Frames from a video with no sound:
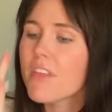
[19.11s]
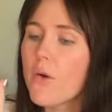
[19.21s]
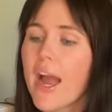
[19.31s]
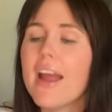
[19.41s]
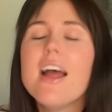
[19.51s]

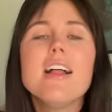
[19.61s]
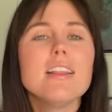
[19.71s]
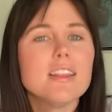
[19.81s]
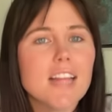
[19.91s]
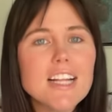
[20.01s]
Okay,
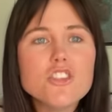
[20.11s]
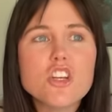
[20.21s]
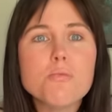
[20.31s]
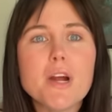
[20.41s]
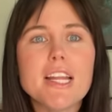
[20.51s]
let's
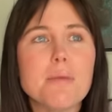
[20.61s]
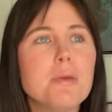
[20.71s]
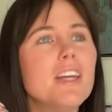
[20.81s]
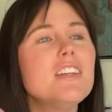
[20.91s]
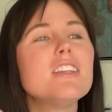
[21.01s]
jump right in
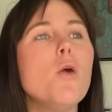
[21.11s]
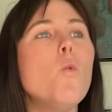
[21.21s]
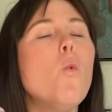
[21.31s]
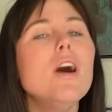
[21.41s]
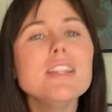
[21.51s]
because
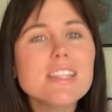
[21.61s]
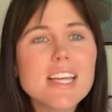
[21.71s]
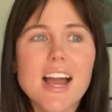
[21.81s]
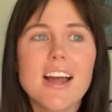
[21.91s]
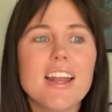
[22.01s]
once
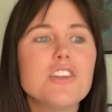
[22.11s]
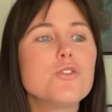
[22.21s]
again,